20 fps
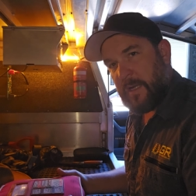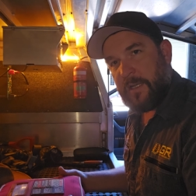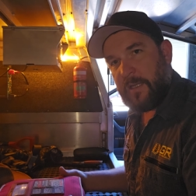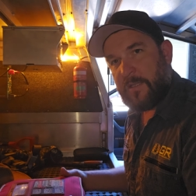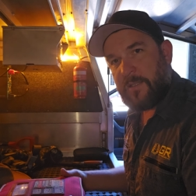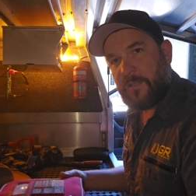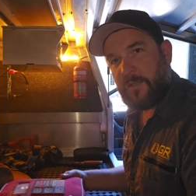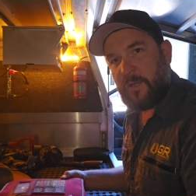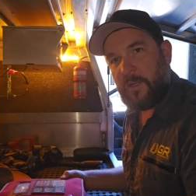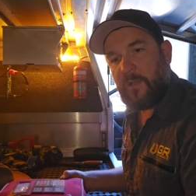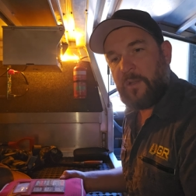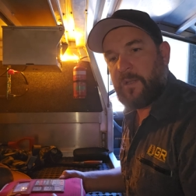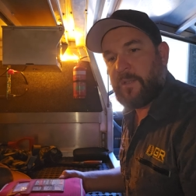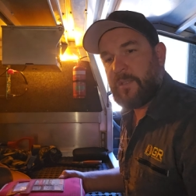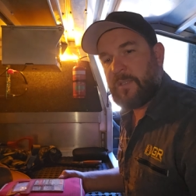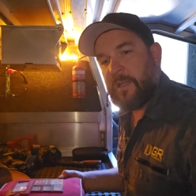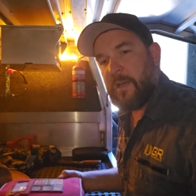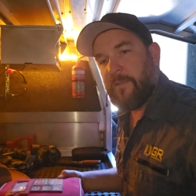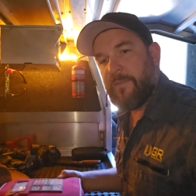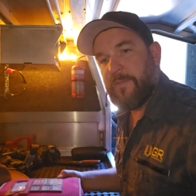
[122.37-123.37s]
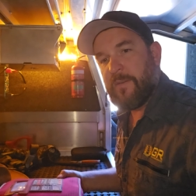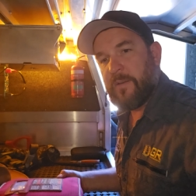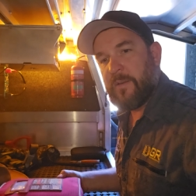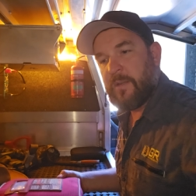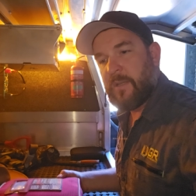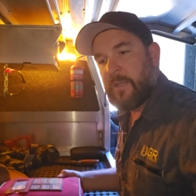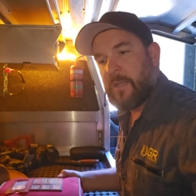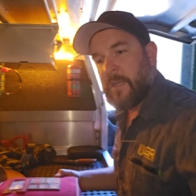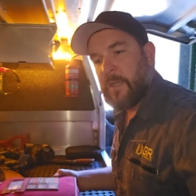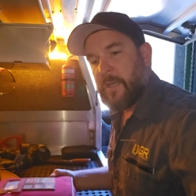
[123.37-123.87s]
and it's got a lot of stuff
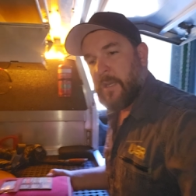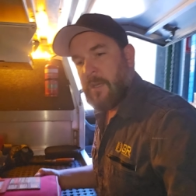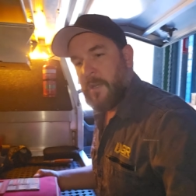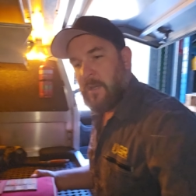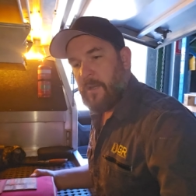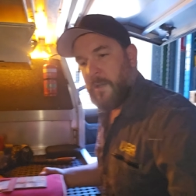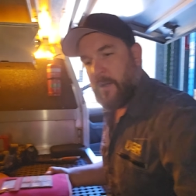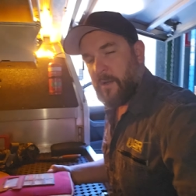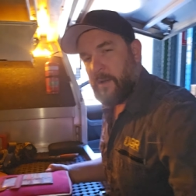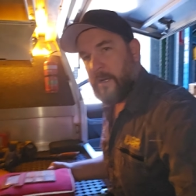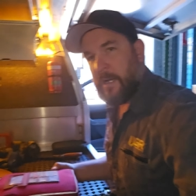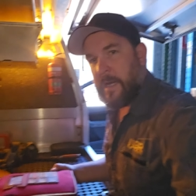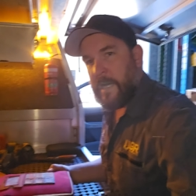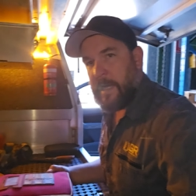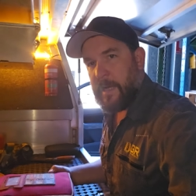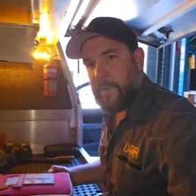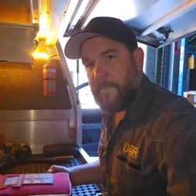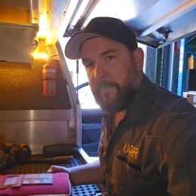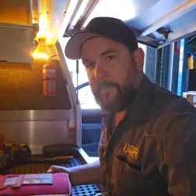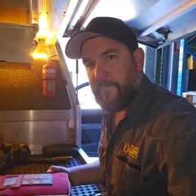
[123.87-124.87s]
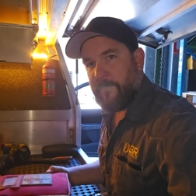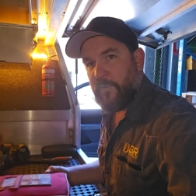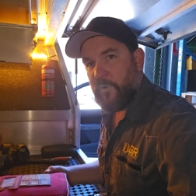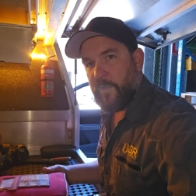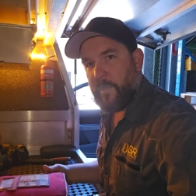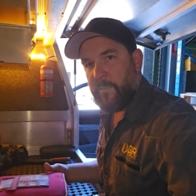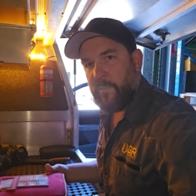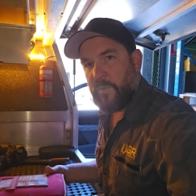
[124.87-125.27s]
um, for the